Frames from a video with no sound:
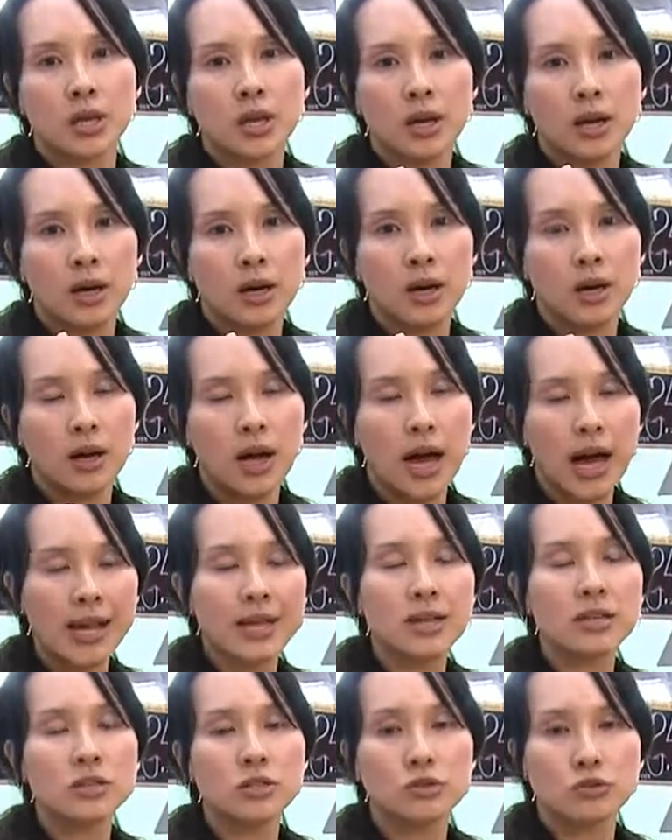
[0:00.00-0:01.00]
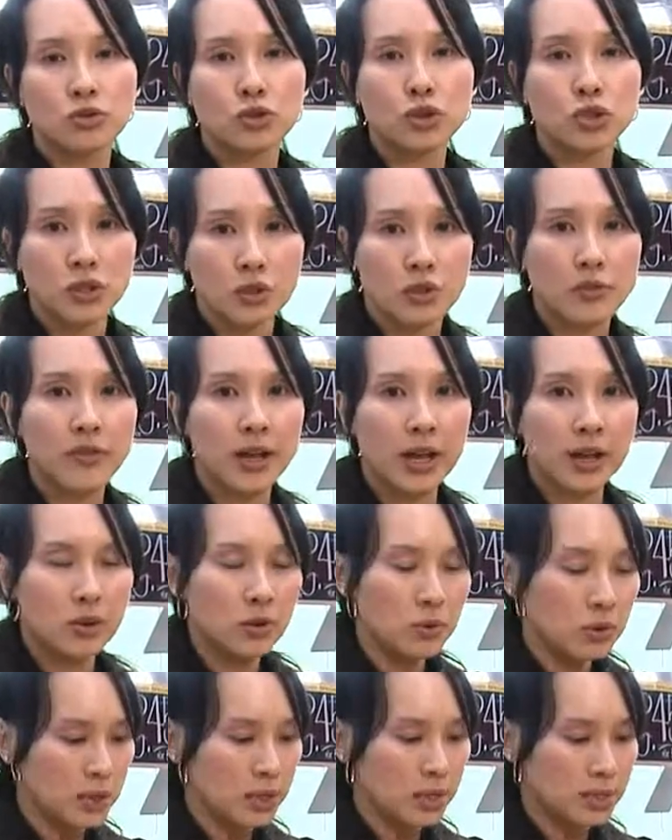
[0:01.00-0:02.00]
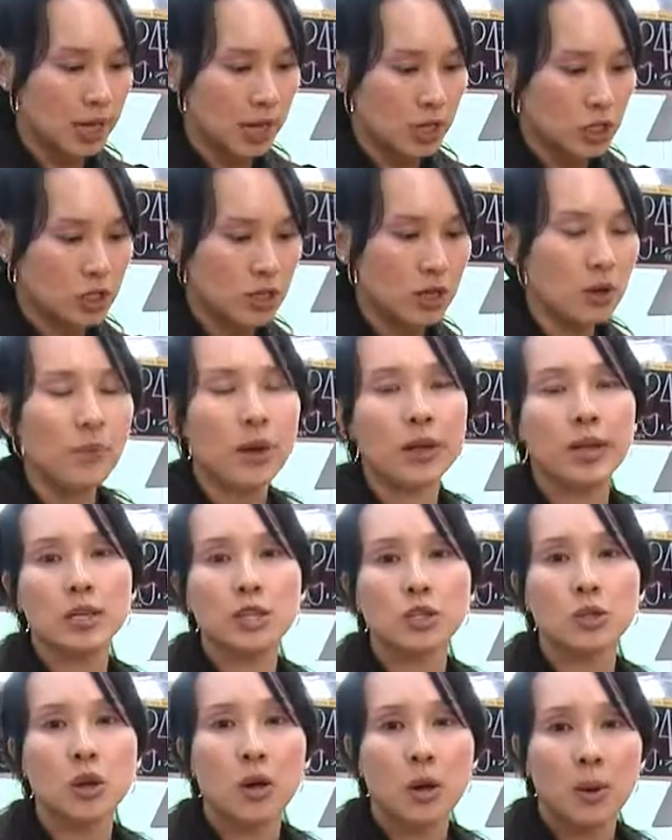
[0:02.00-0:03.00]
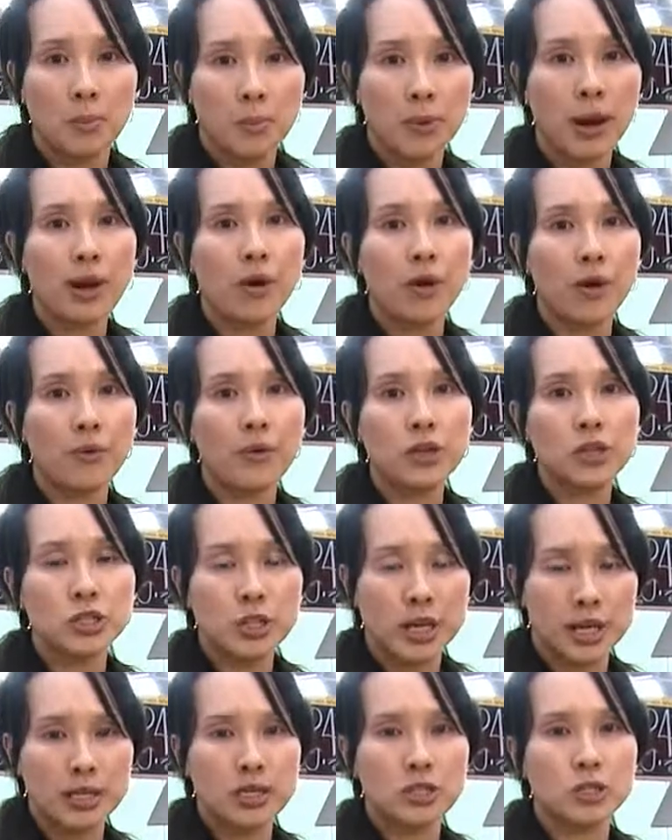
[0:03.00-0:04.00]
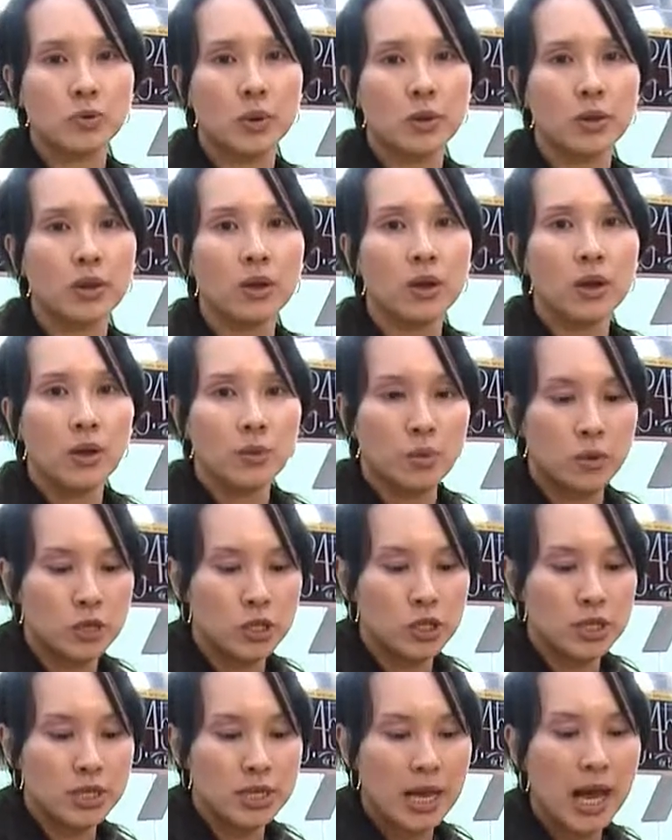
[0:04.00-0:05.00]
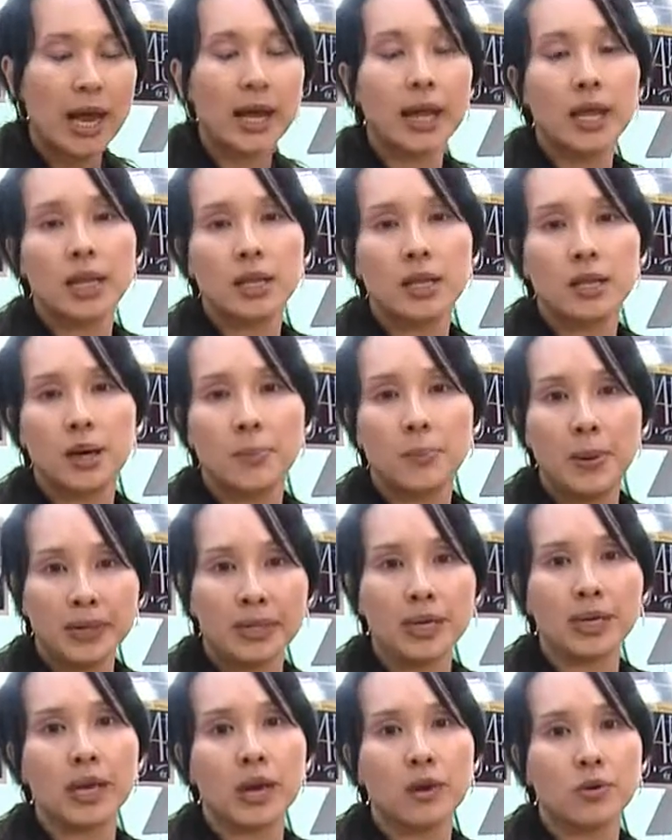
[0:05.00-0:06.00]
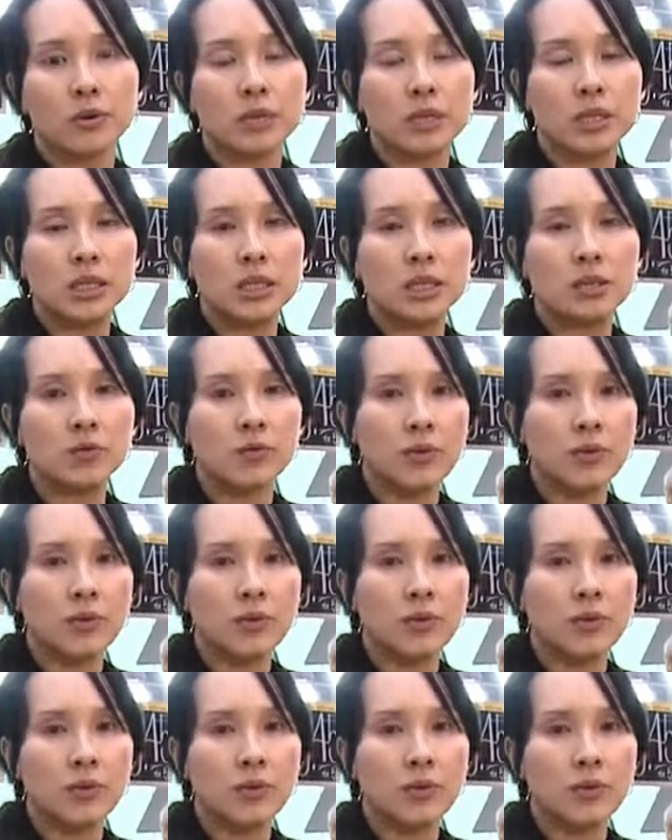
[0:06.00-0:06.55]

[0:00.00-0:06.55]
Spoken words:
highest nutritional value is actually when it's bright orange like this one, which is high in beta-carotene.